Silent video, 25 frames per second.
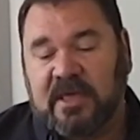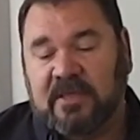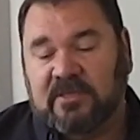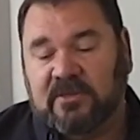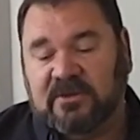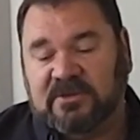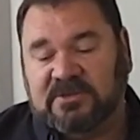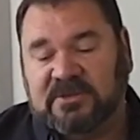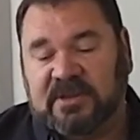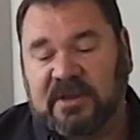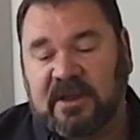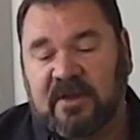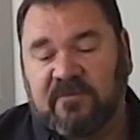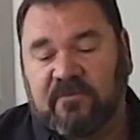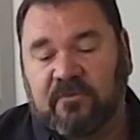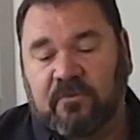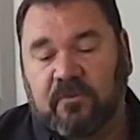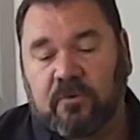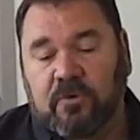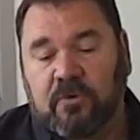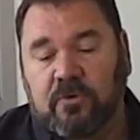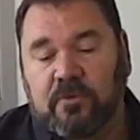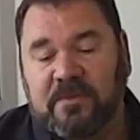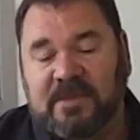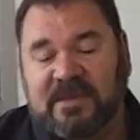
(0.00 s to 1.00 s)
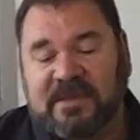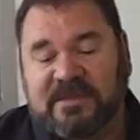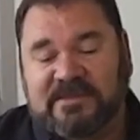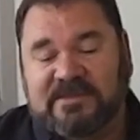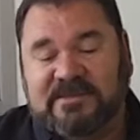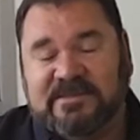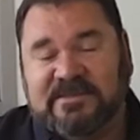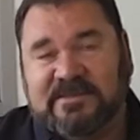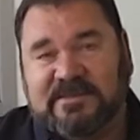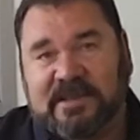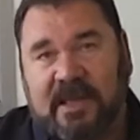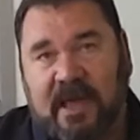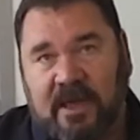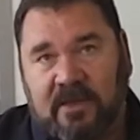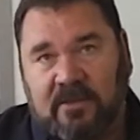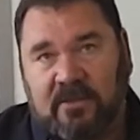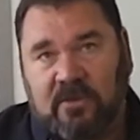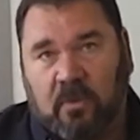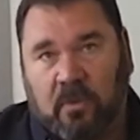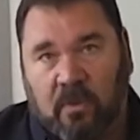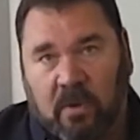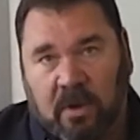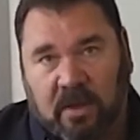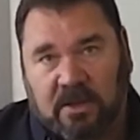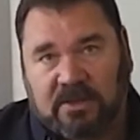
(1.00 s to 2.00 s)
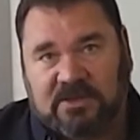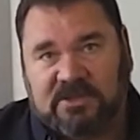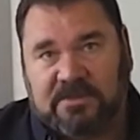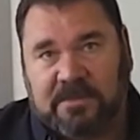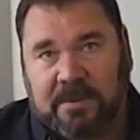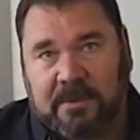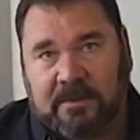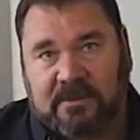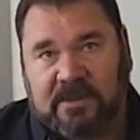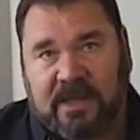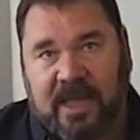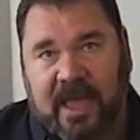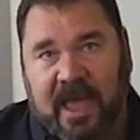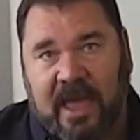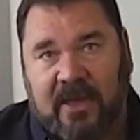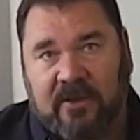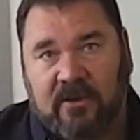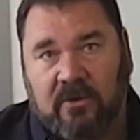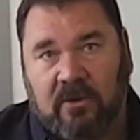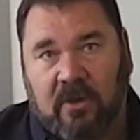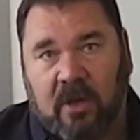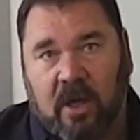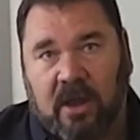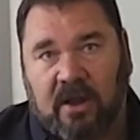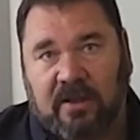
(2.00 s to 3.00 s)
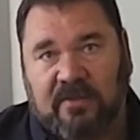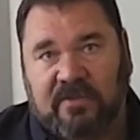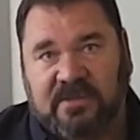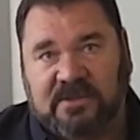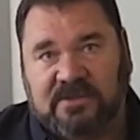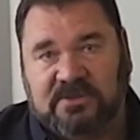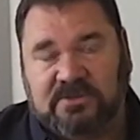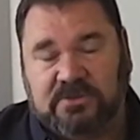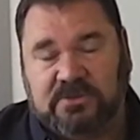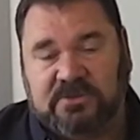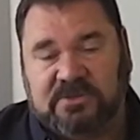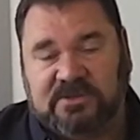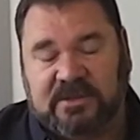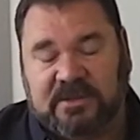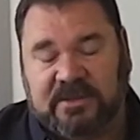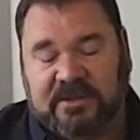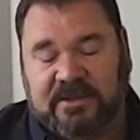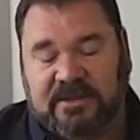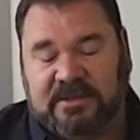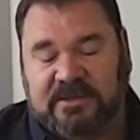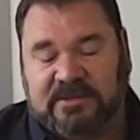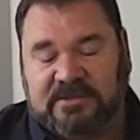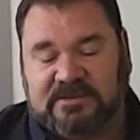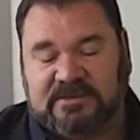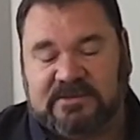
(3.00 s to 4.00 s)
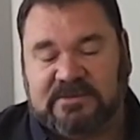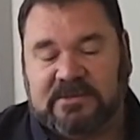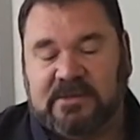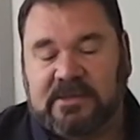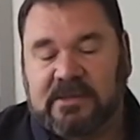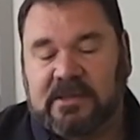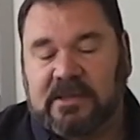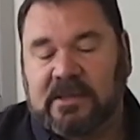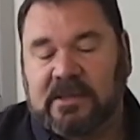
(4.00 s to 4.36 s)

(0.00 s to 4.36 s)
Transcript: there's enough room inside the wall to be able to handle all of these utilities.